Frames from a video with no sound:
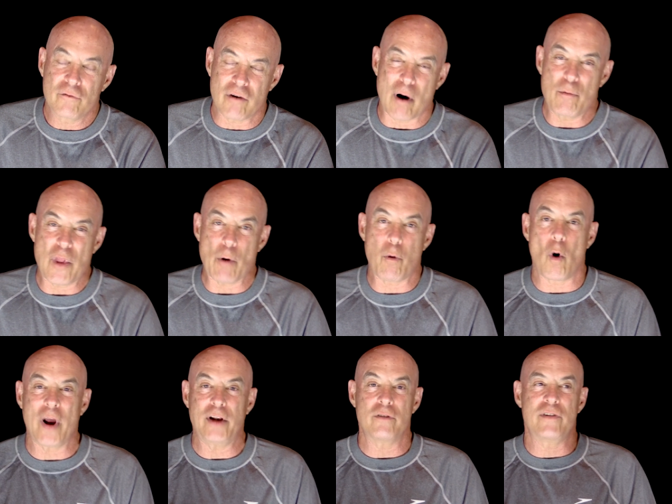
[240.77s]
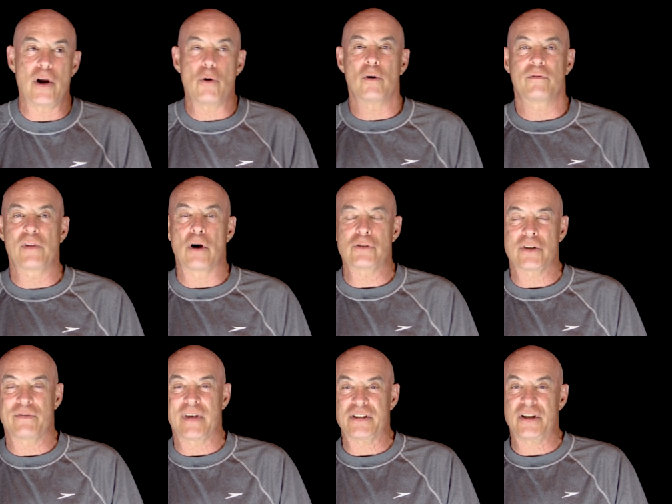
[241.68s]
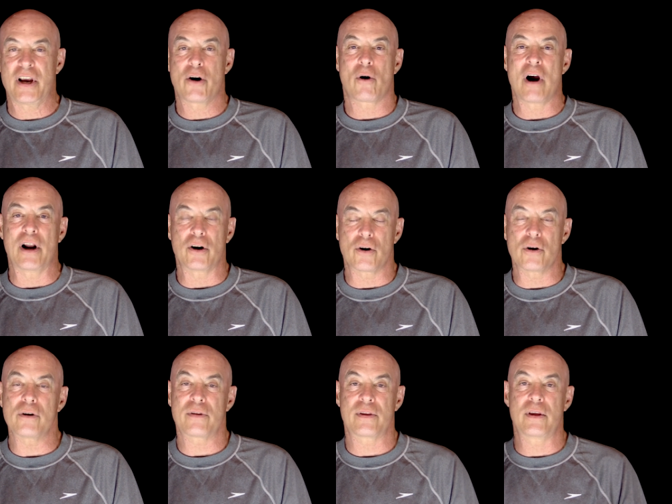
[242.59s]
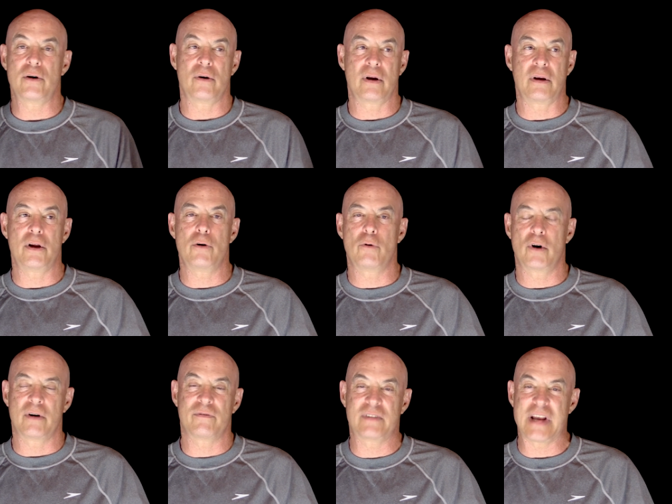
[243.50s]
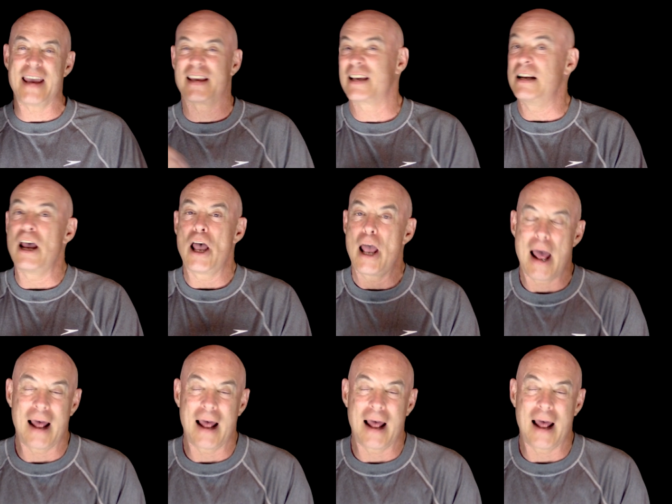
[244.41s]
From the point of view of those of us here on Earth, you, you would have taken,